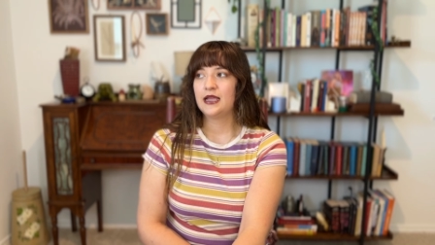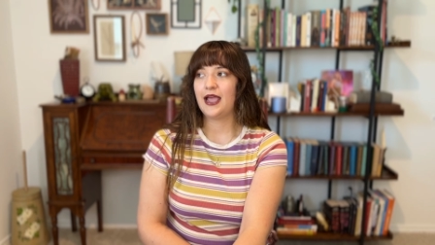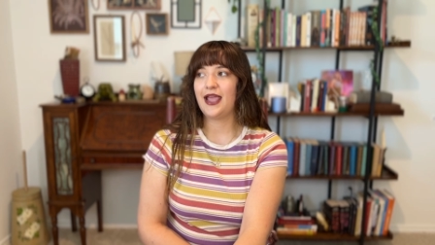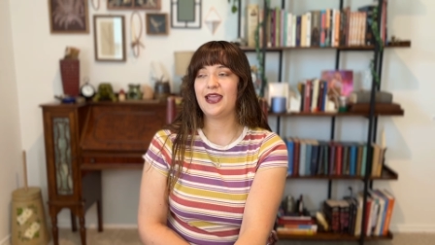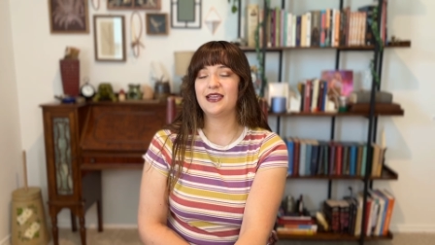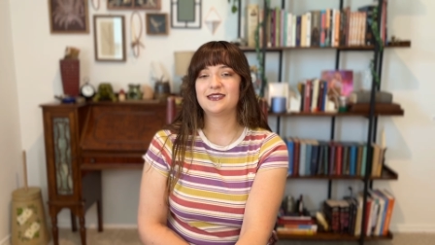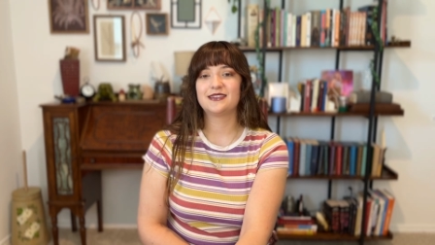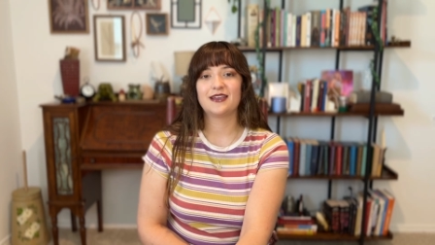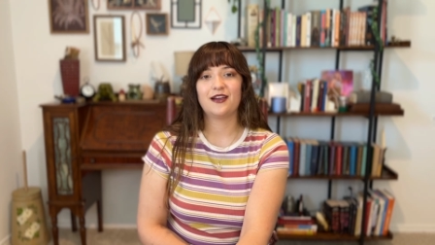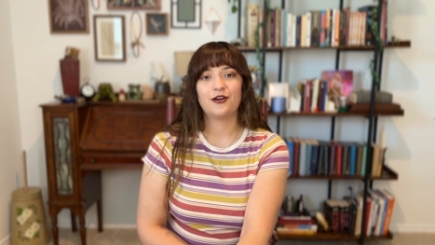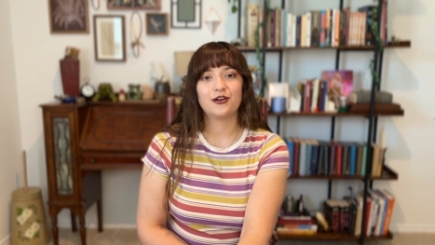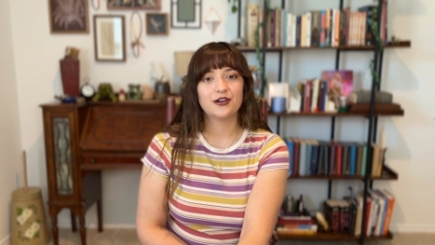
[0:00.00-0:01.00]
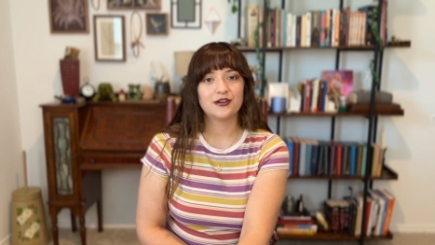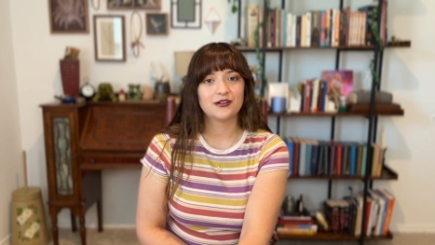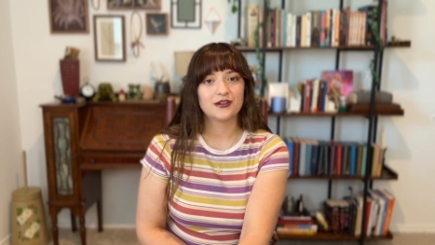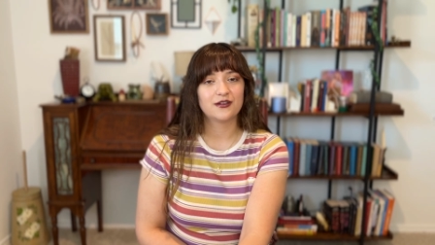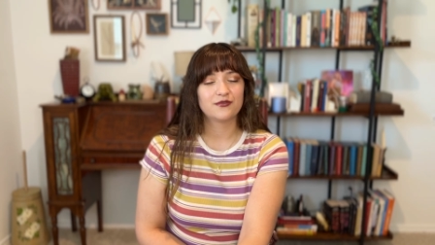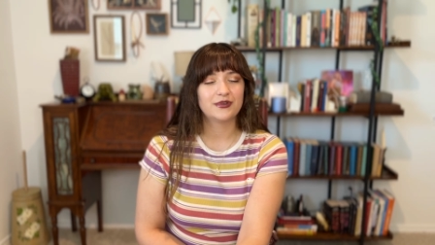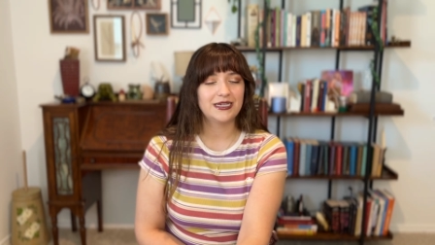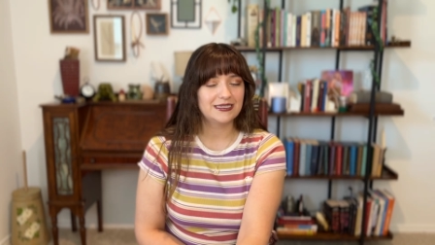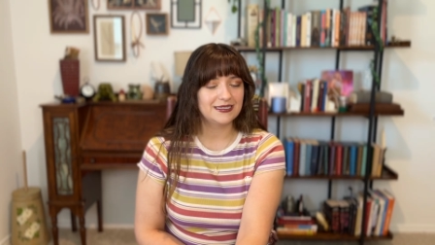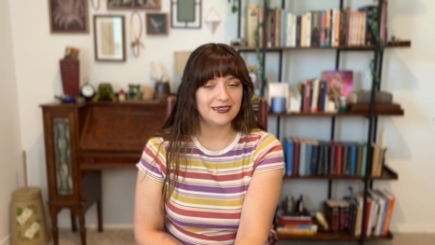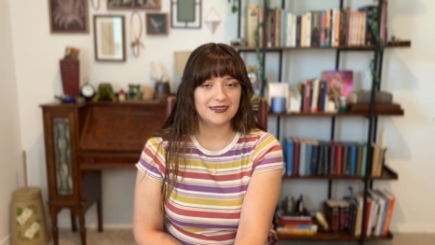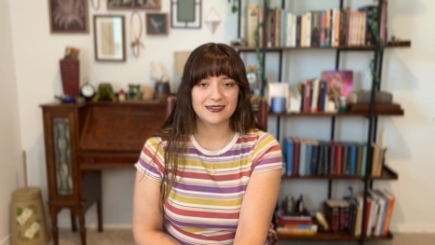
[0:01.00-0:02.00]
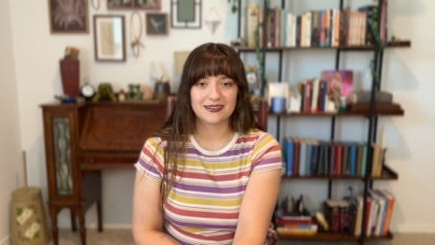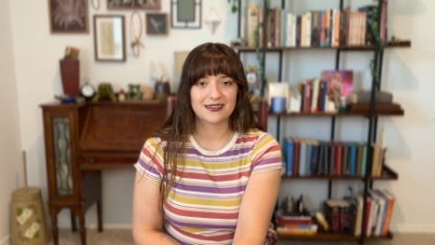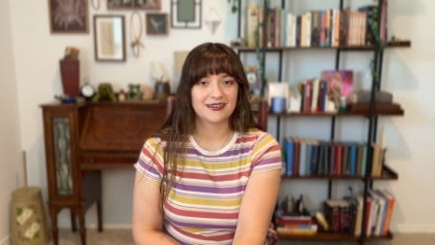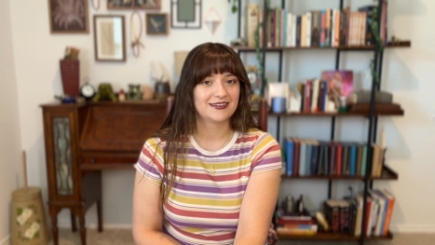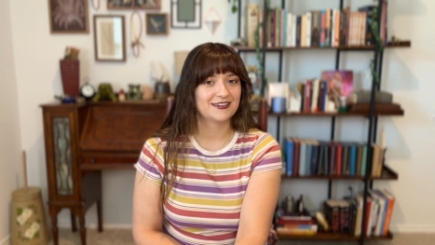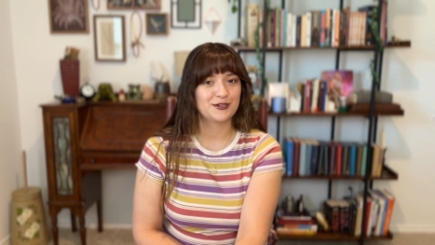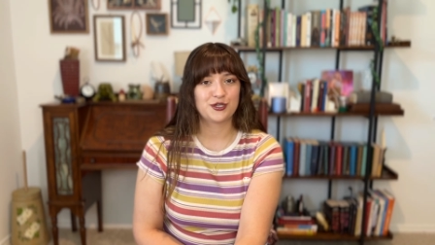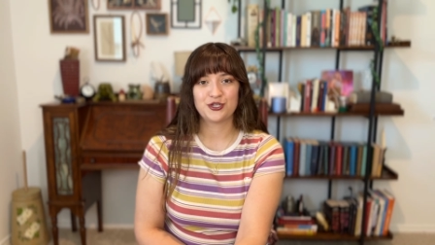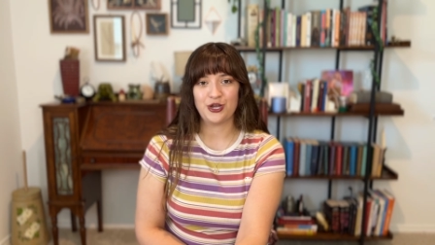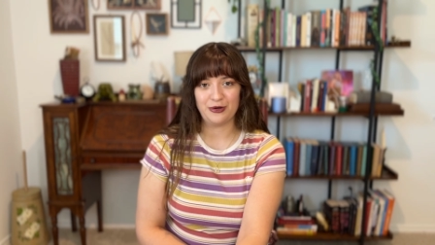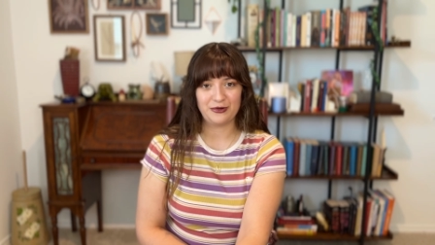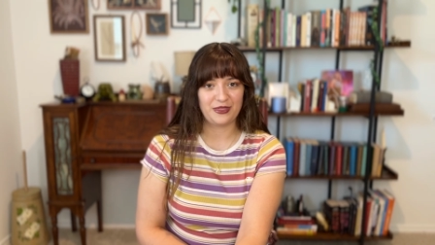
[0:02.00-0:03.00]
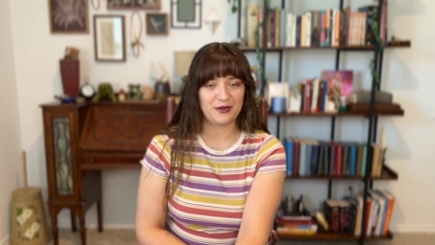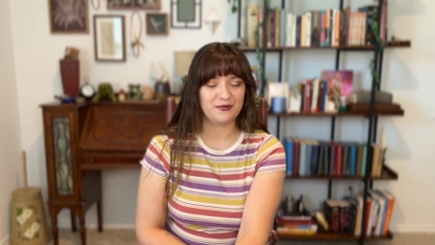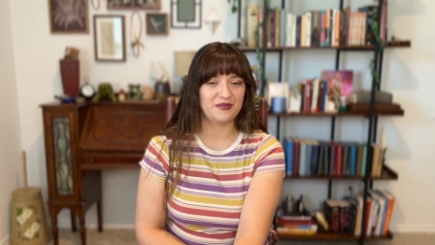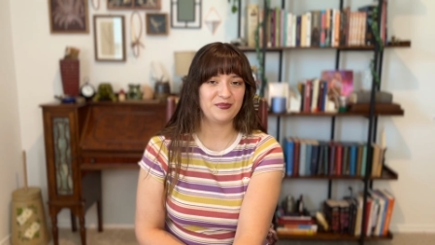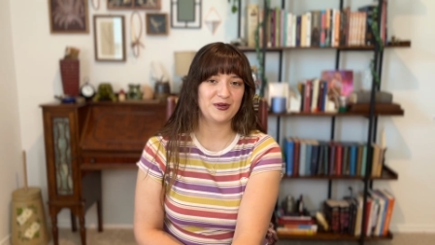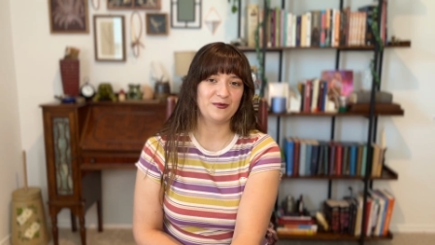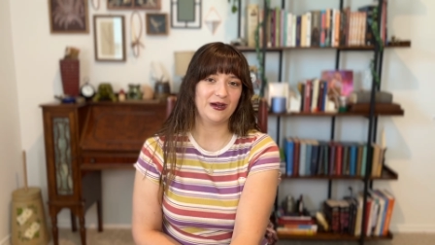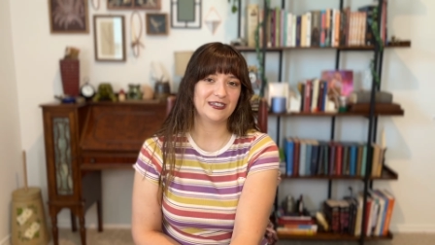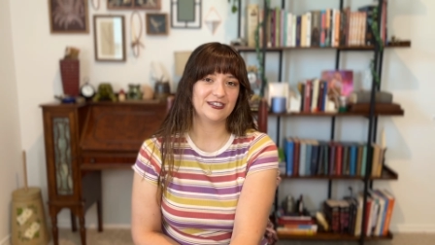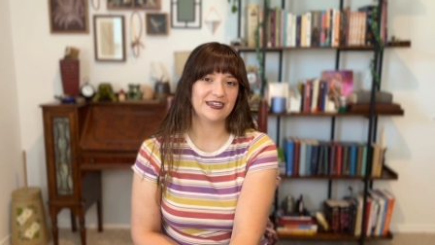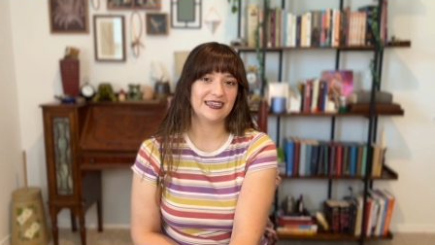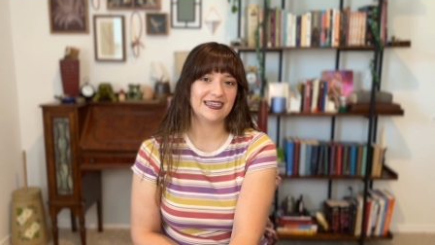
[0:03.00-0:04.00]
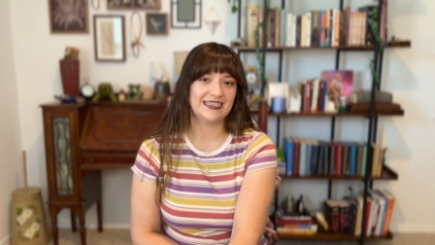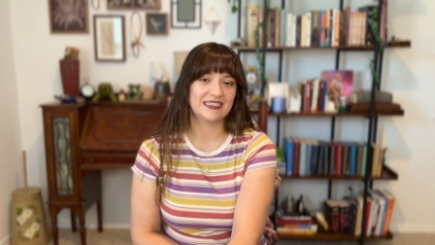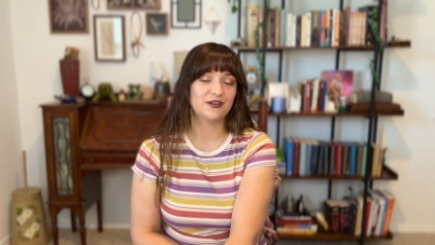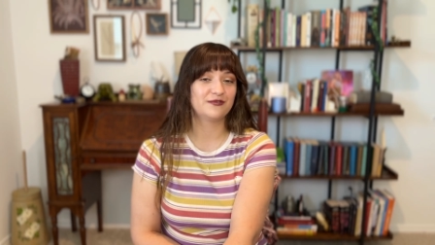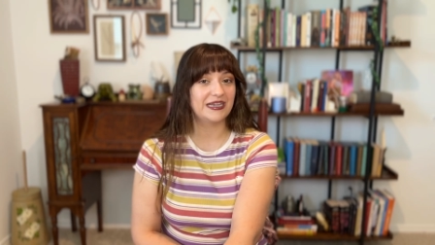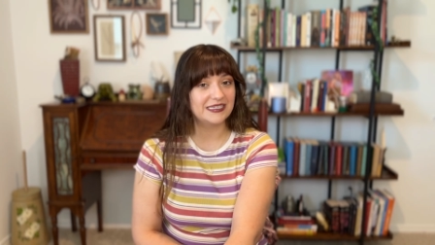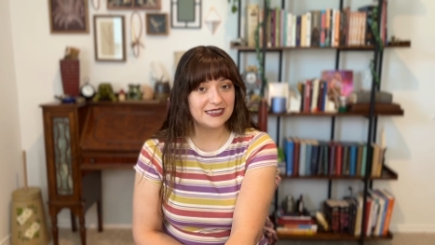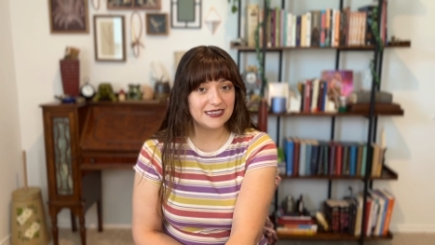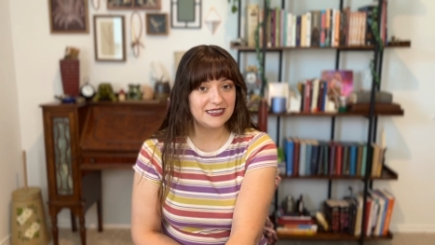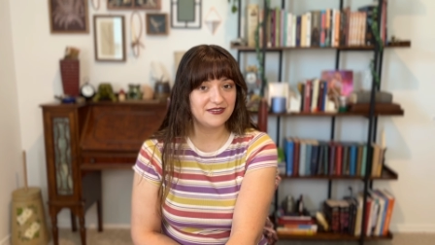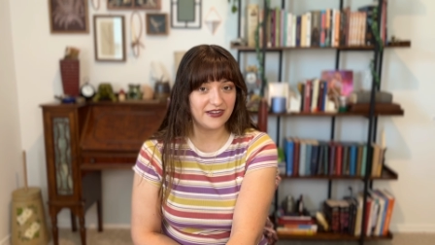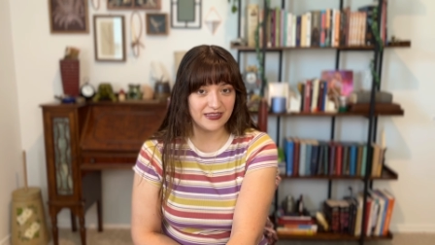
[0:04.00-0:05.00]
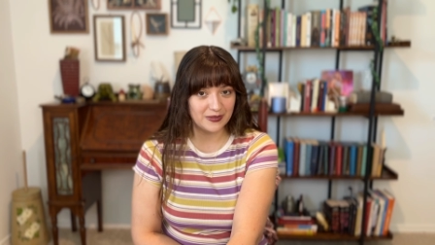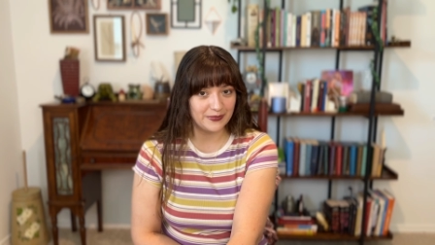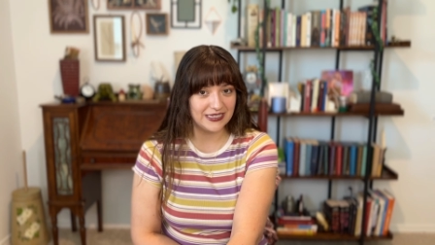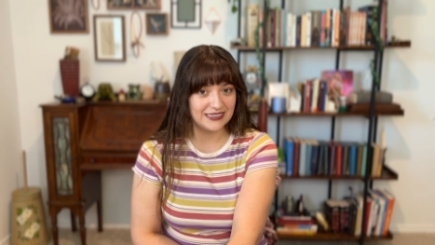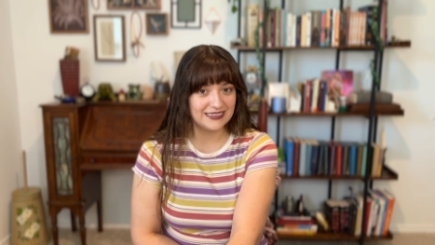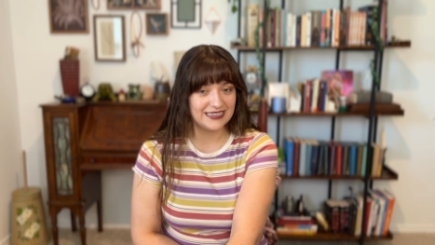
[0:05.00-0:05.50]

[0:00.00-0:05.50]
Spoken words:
And our recent show that we've been watching is Arrested Development,